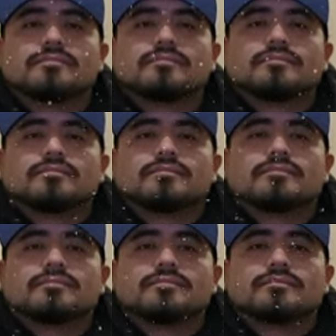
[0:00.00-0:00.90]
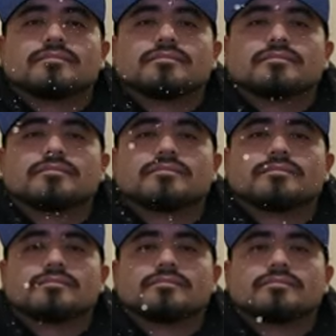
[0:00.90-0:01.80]

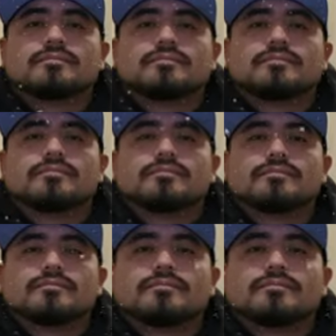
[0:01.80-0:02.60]
No words are spoken by the person on screen.